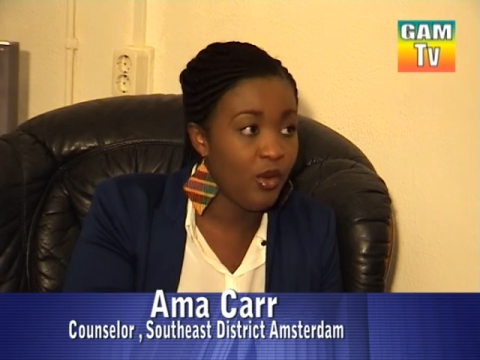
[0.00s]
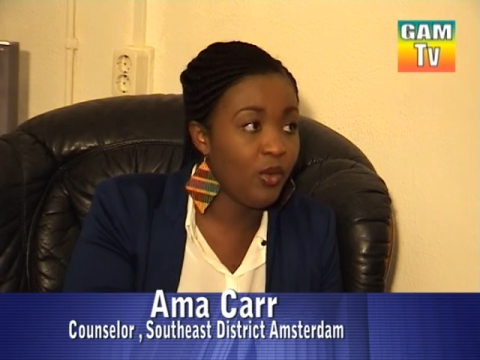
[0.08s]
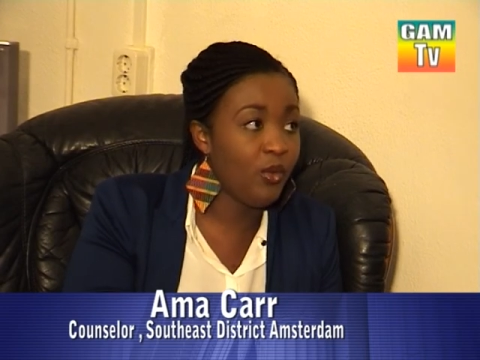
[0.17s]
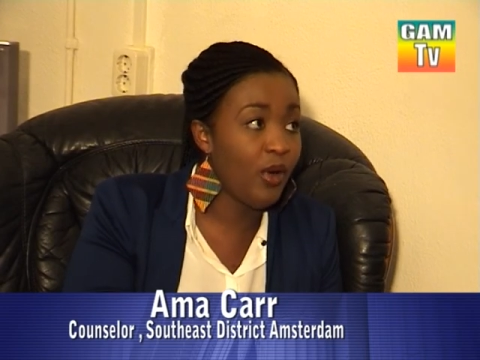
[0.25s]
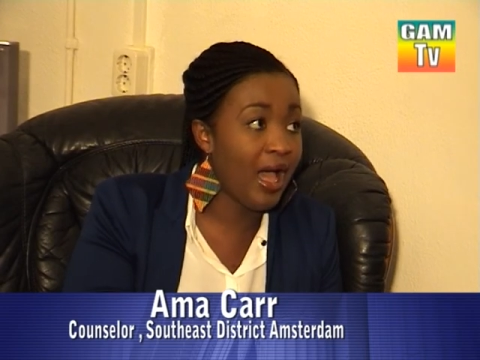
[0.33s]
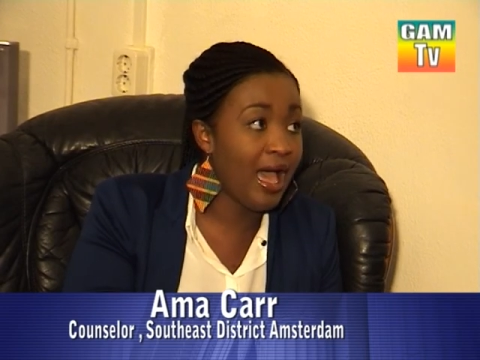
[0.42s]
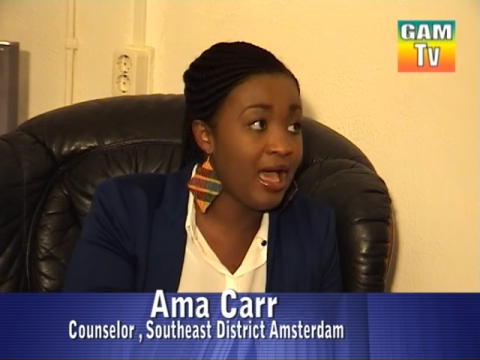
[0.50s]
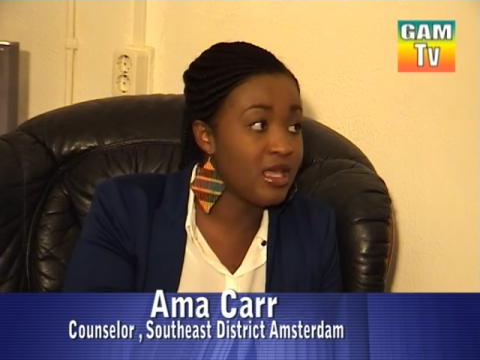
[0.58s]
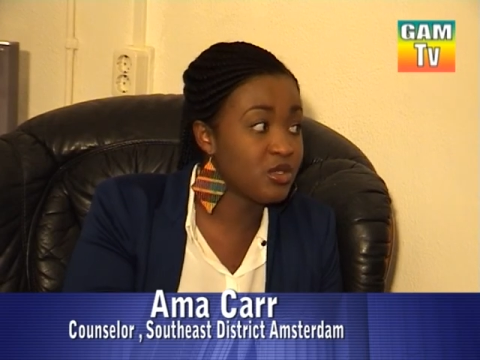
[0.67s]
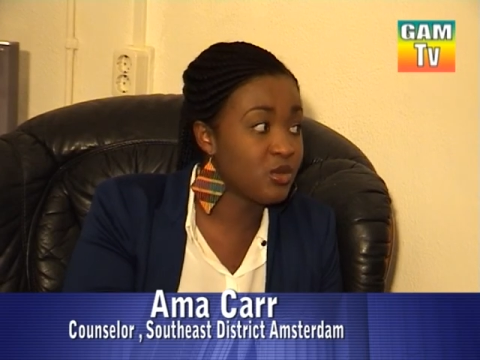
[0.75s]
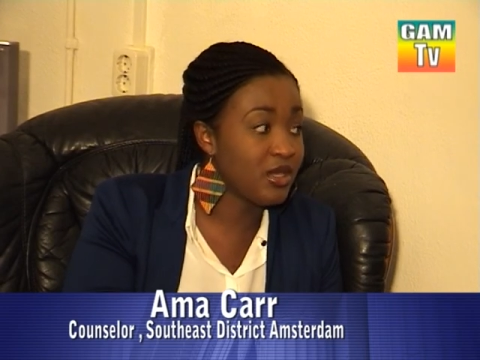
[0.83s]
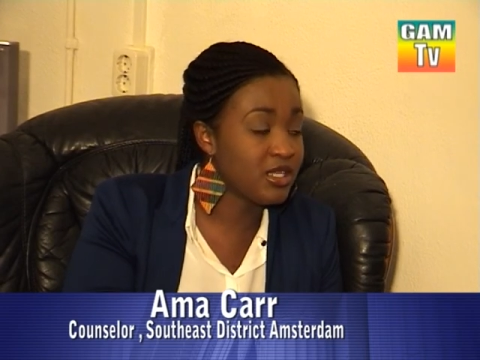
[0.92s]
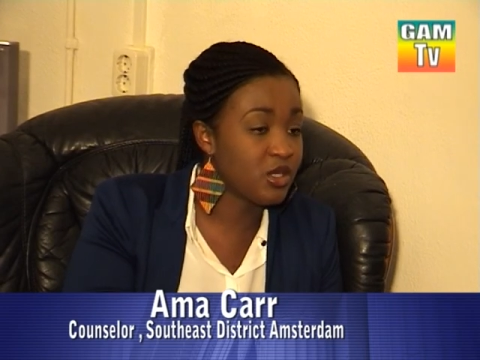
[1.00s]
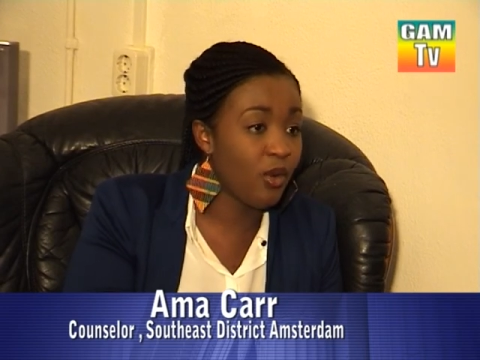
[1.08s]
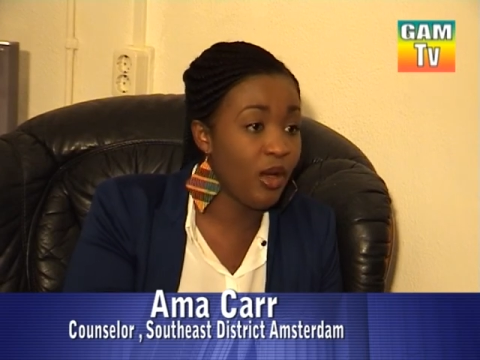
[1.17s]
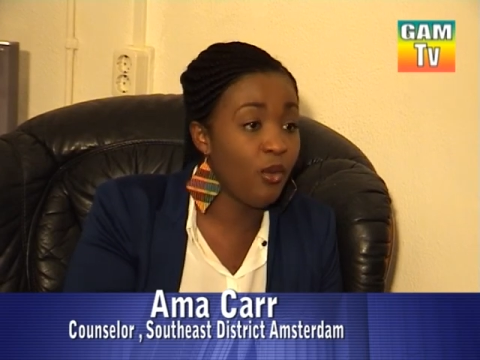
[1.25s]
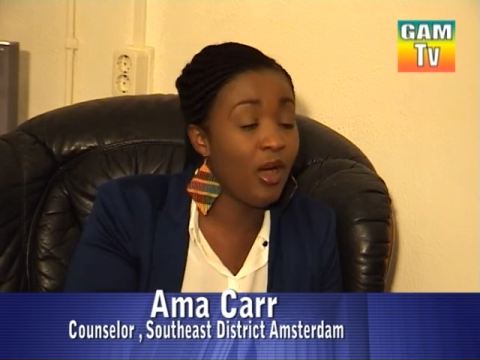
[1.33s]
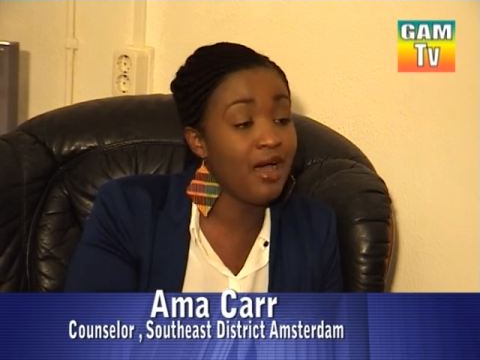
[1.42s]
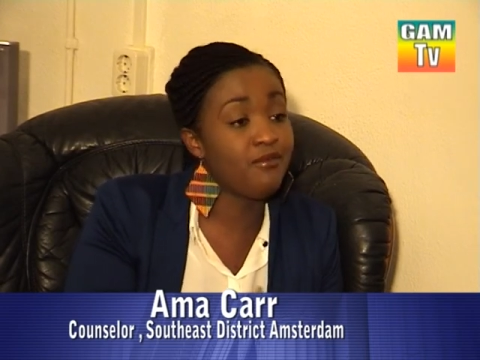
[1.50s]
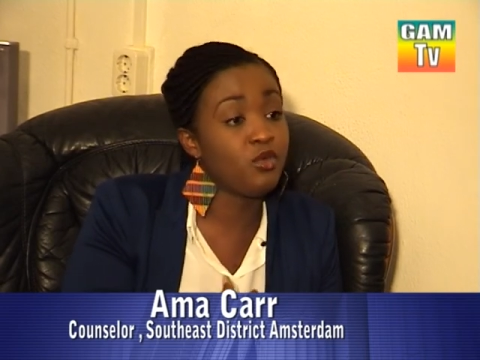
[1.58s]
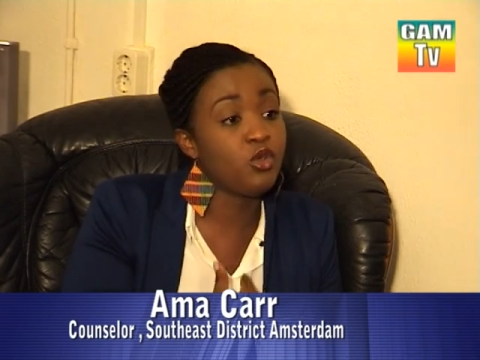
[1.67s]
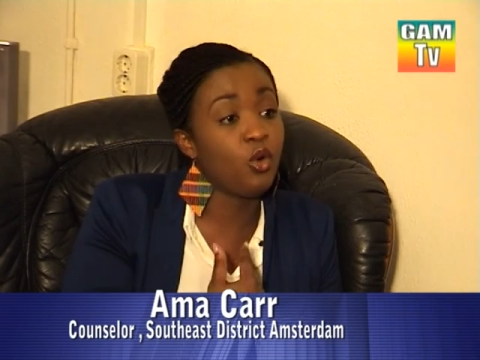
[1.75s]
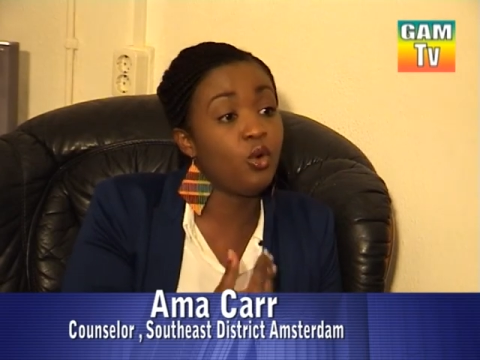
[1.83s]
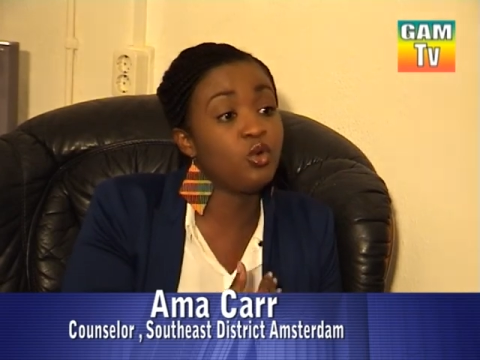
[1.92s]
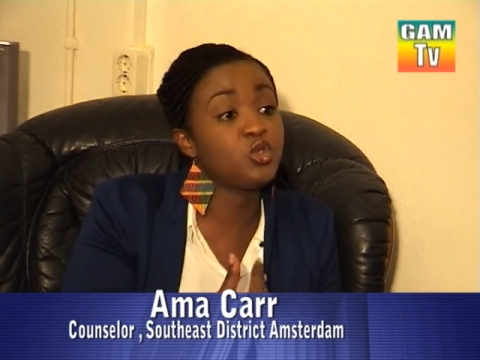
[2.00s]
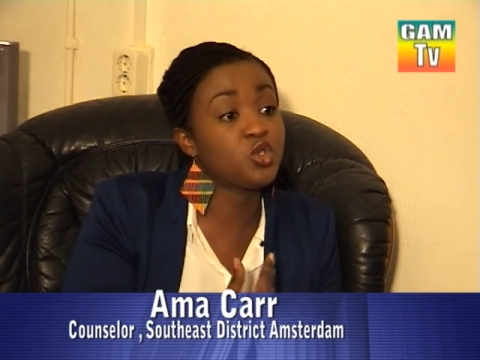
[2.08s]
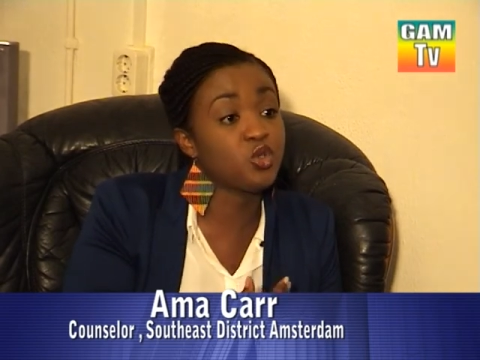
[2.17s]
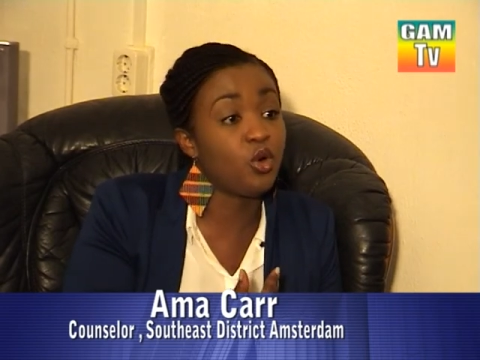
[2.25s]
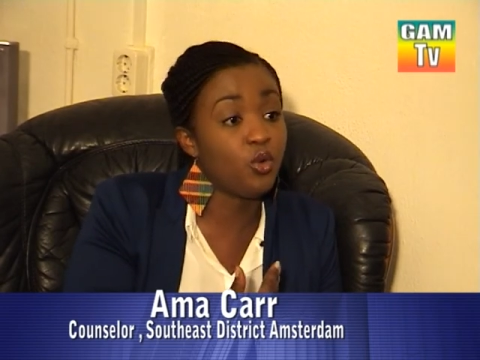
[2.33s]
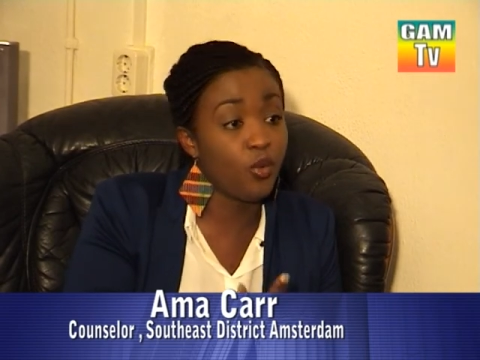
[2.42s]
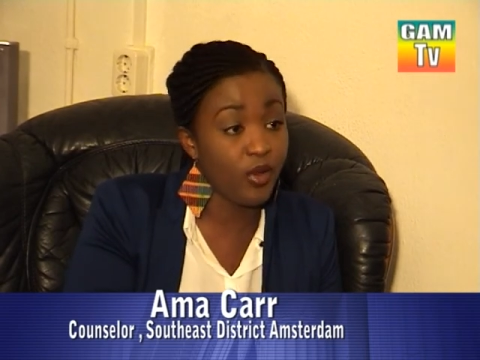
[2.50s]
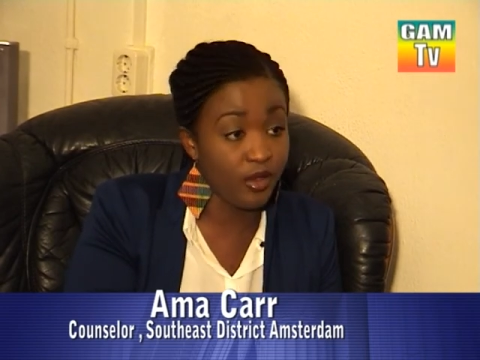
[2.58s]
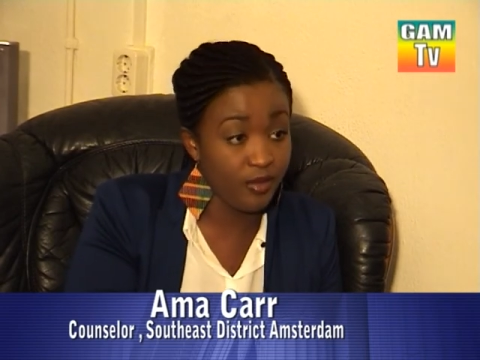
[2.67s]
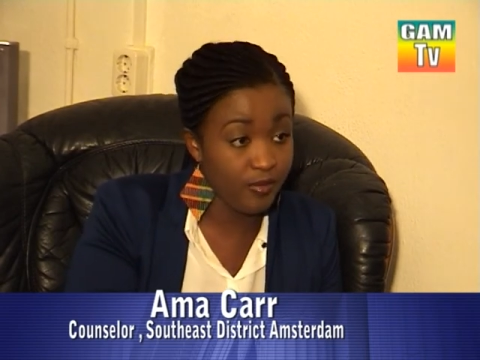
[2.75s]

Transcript: So that's all have your own strong will.